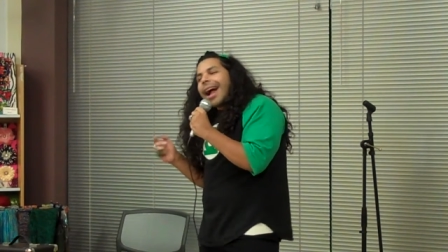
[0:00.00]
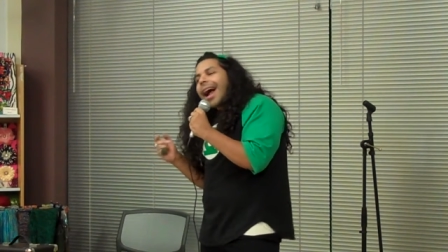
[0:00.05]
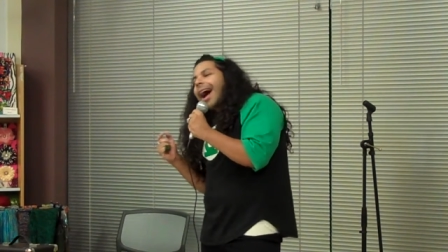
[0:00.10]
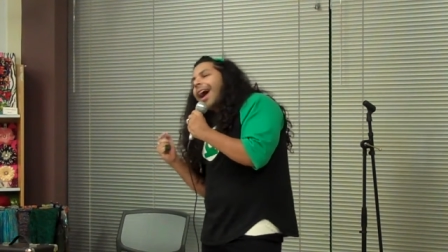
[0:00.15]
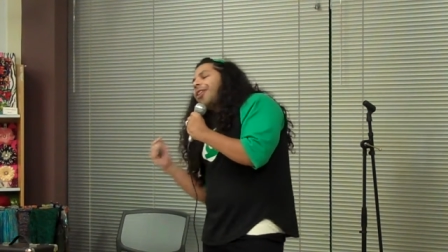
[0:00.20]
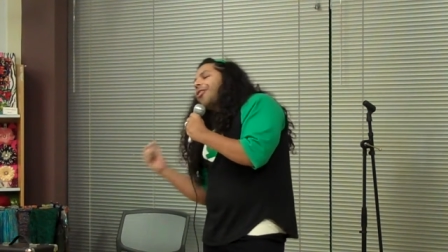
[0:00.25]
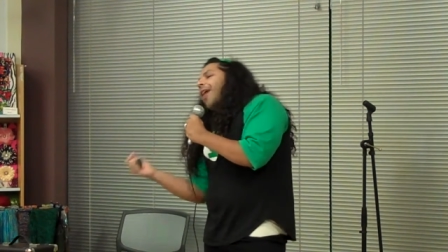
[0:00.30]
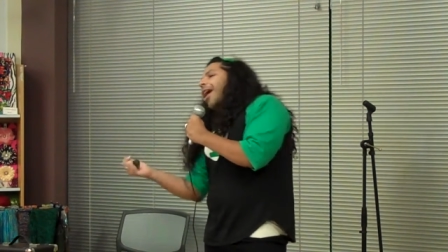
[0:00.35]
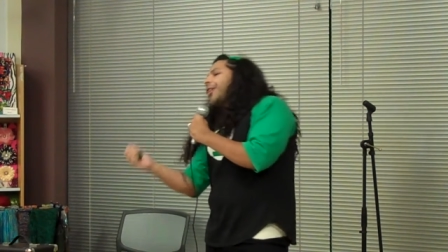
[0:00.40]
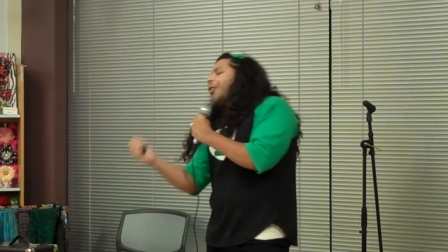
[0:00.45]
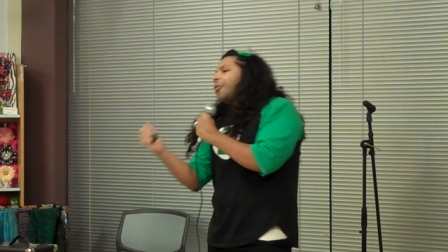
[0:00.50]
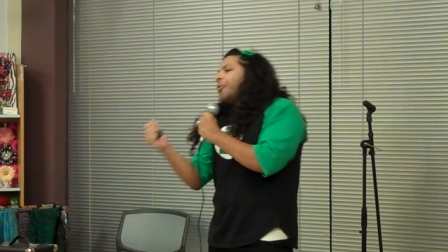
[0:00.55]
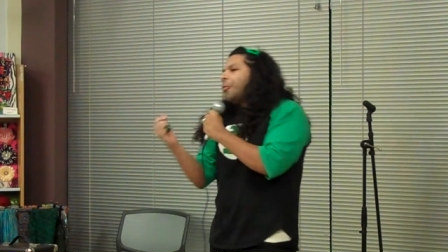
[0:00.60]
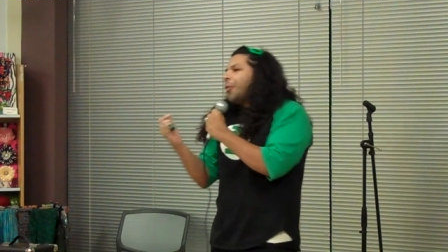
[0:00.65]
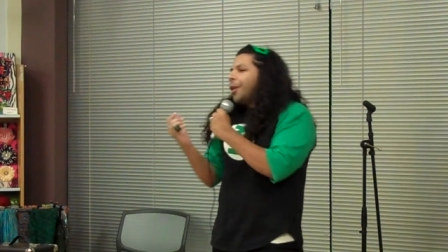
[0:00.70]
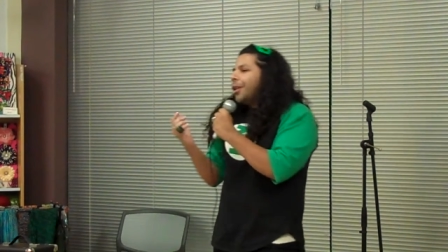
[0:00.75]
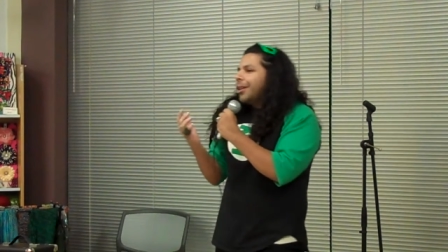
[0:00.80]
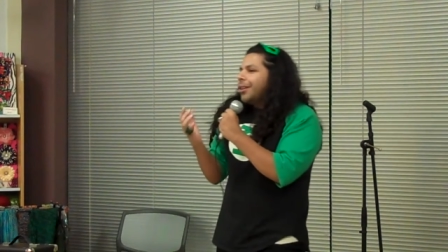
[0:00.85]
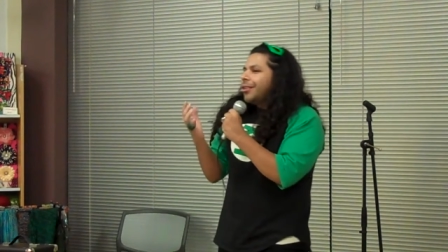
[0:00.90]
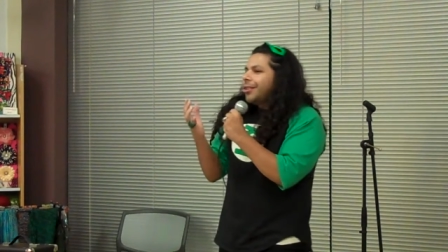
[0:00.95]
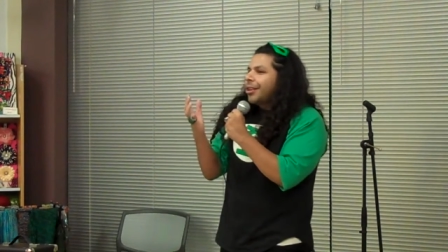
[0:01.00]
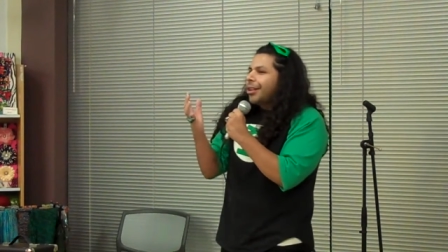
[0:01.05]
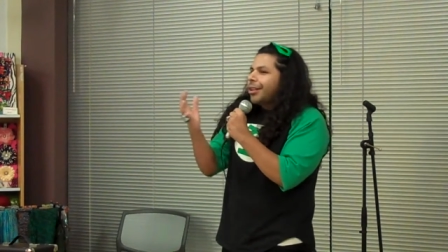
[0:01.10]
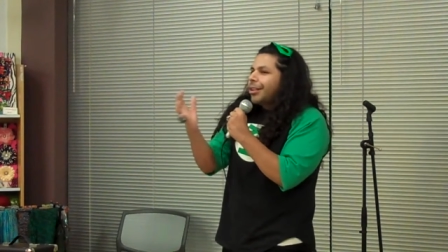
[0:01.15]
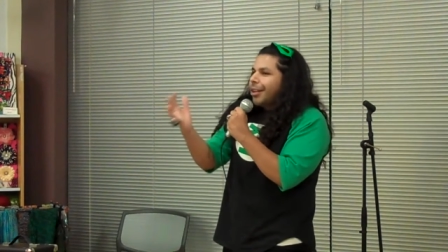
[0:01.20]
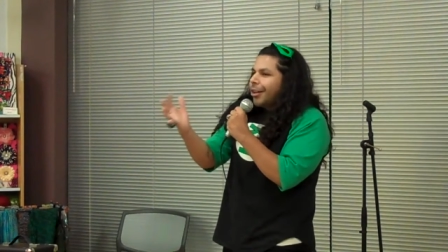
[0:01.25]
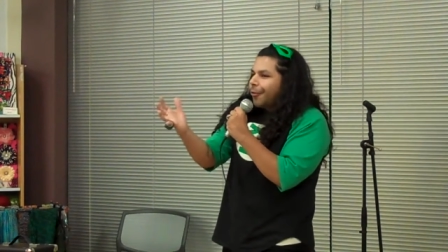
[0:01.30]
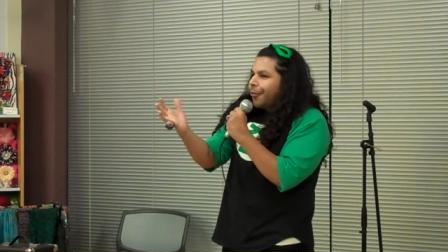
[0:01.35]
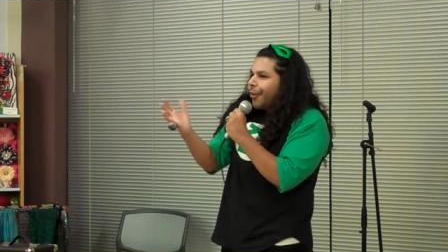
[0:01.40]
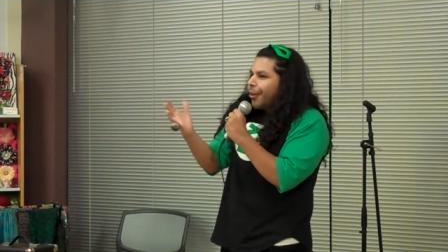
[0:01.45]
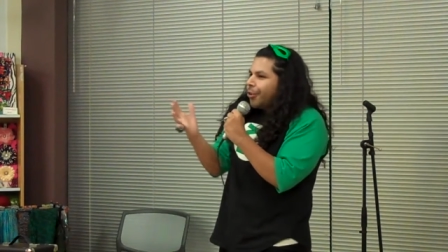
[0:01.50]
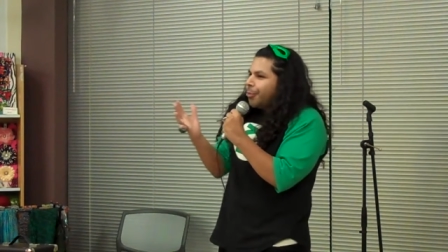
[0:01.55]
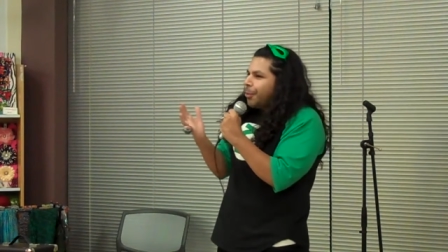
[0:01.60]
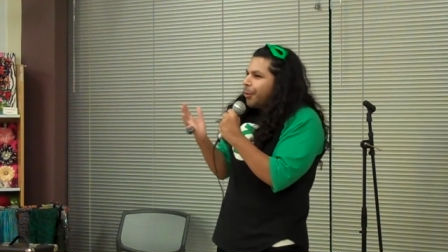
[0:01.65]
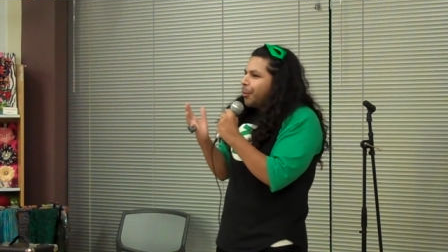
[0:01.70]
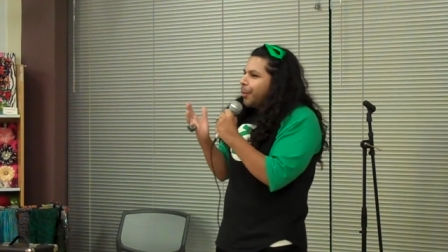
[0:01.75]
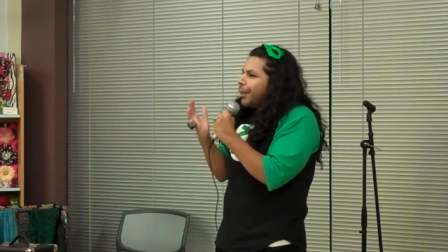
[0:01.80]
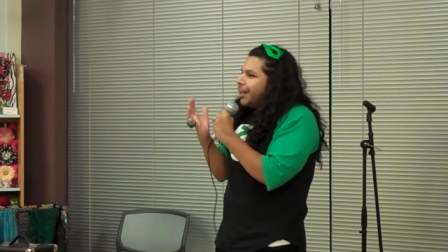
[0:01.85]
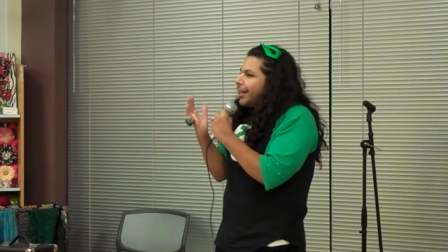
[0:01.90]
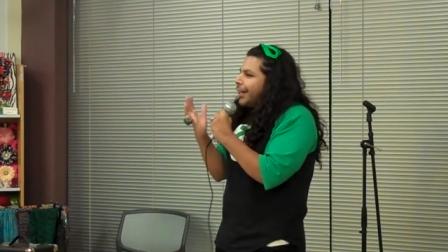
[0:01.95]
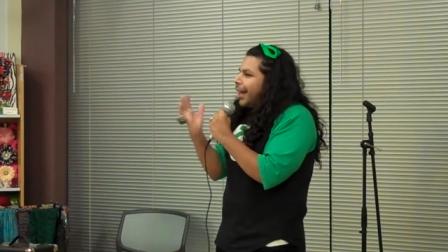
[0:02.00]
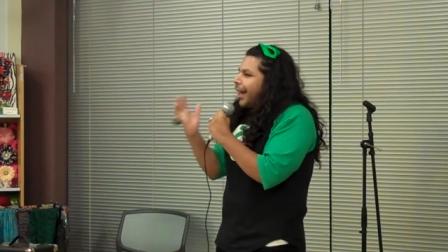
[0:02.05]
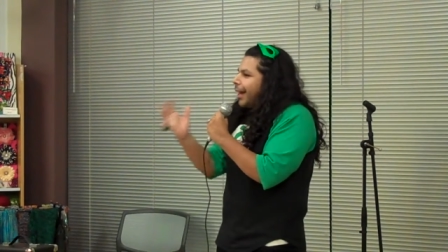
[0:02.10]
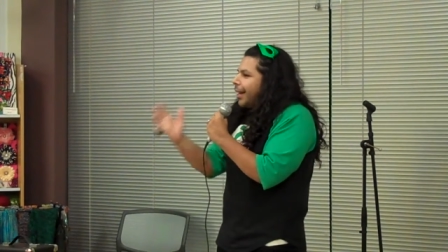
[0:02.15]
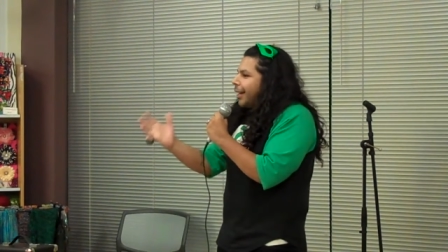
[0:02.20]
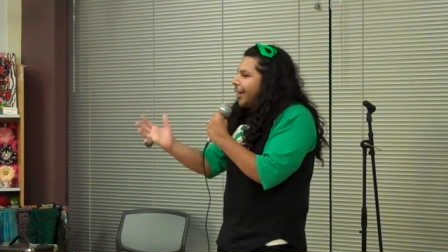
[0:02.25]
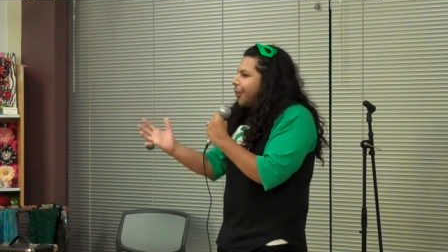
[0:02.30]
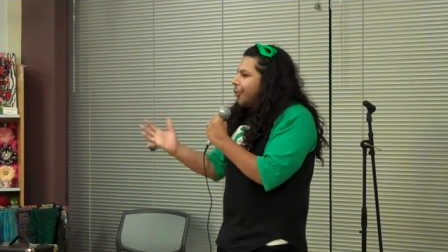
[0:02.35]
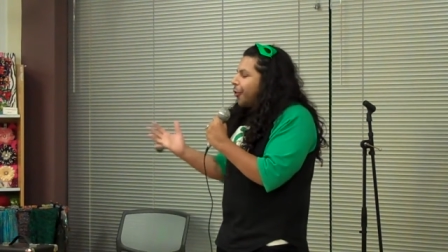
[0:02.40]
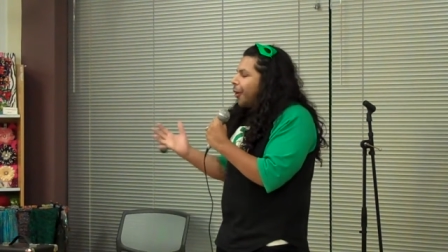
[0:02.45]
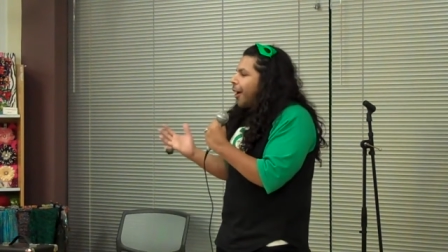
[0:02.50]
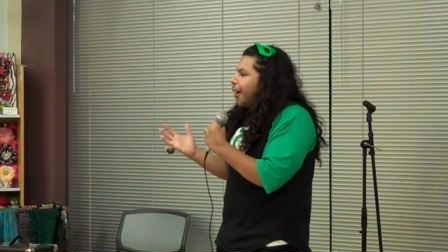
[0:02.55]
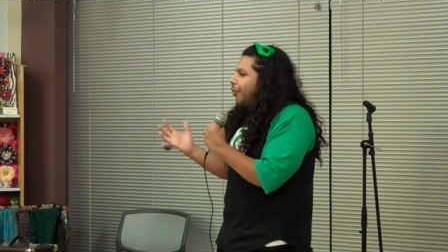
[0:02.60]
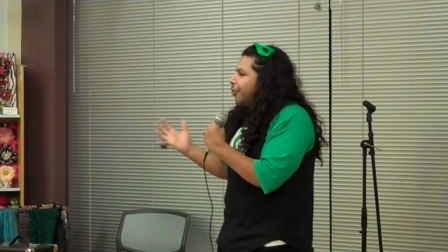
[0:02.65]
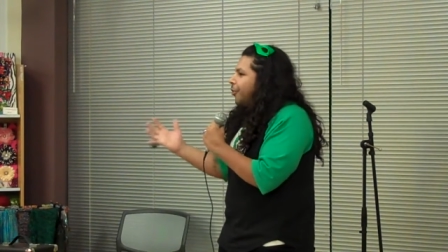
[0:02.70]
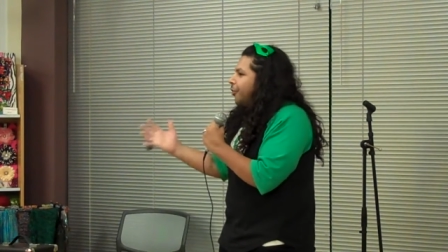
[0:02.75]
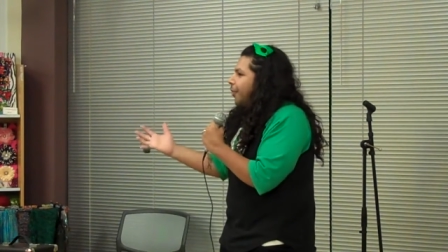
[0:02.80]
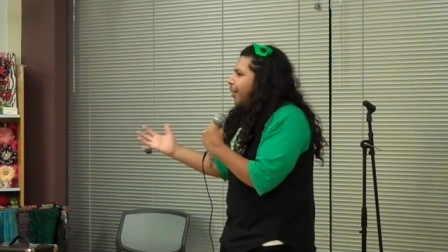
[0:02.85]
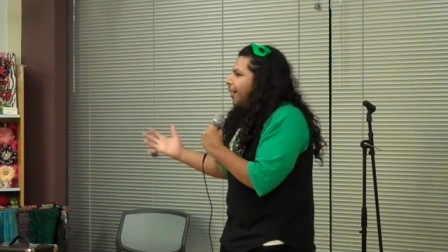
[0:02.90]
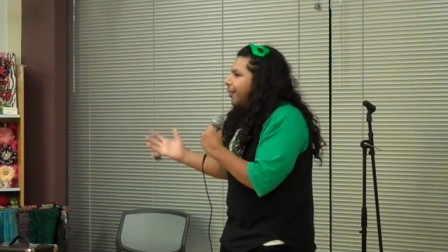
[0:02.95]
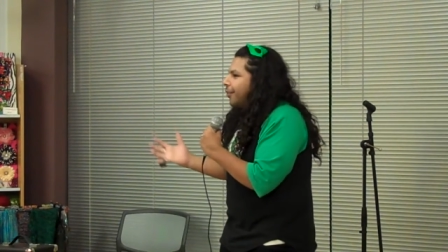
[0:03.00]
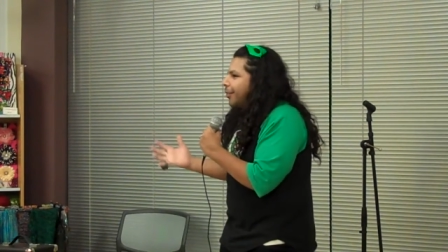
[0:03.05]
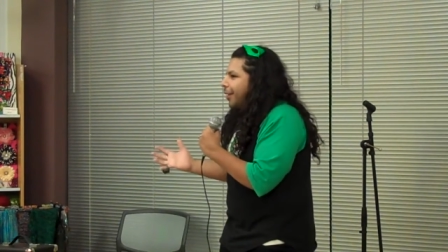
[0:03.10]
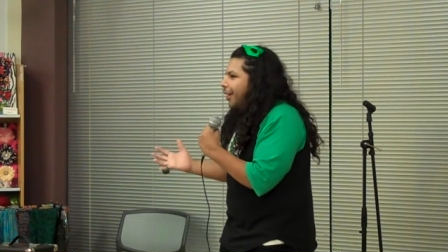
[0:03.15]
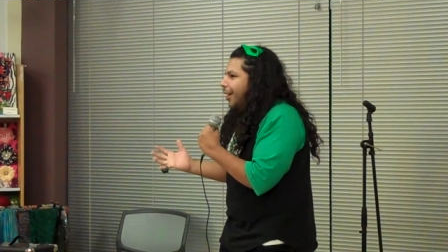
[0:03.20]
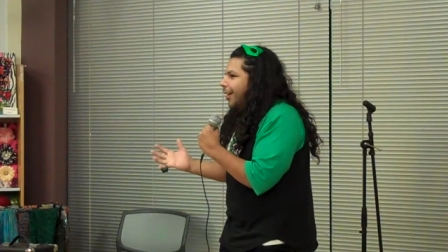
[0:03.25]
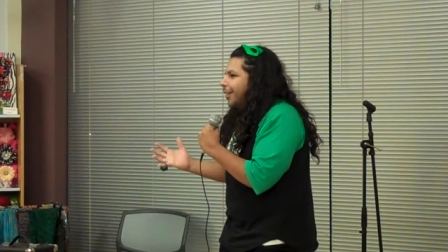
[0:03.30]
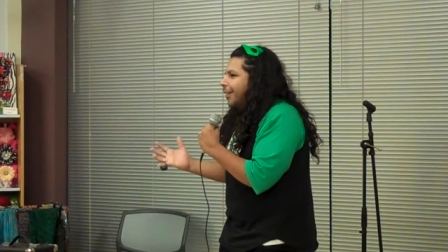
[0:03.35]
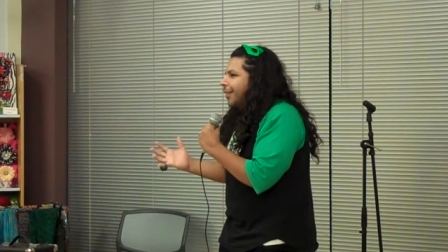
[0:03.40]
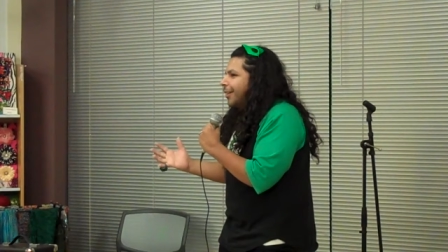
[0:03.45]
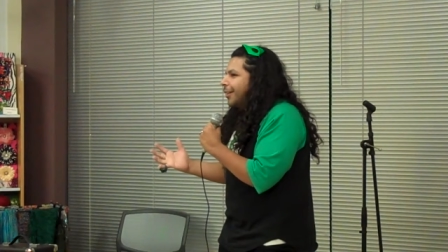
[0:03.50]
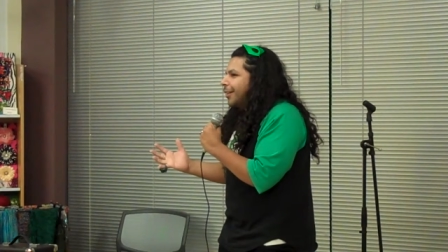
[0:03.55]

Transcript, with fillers: I don't really see the difference between that and cross-dressing.